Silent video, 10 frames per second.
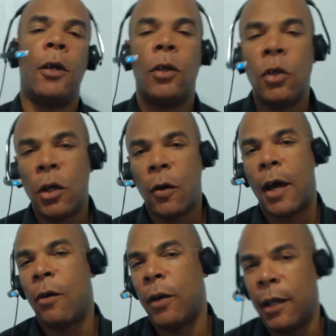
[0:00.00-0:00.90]
You know
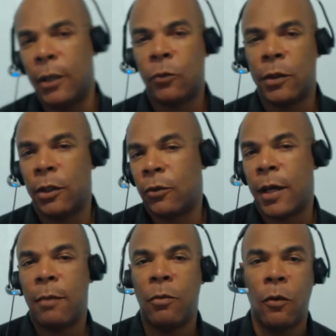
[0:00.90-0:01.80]
how it is when you're
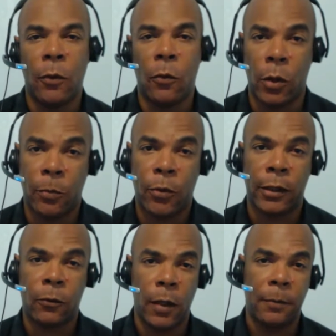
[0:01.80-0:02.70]
trying to move your
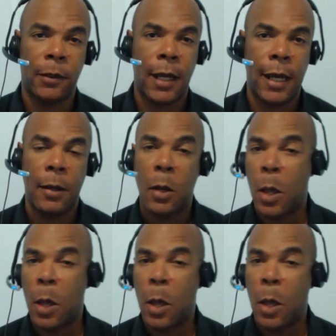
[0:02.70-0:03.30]
WordPress website